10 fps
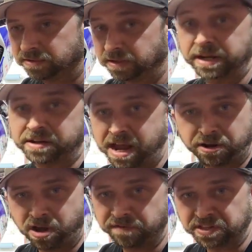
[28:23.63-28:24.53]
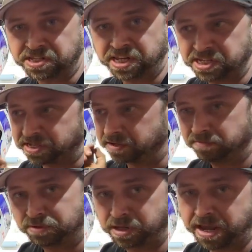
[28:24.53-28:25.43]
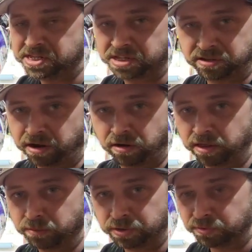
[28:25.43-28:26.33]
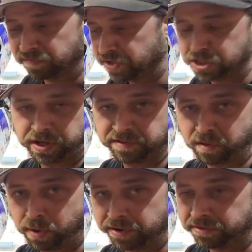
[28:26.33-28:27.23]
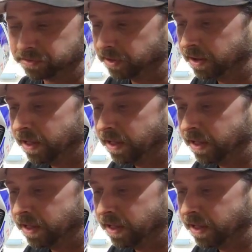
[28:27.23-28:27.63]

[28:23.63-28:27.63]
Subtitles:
I could knock it off at the 60 and haze the tire all the way through the finish line if I wanted to.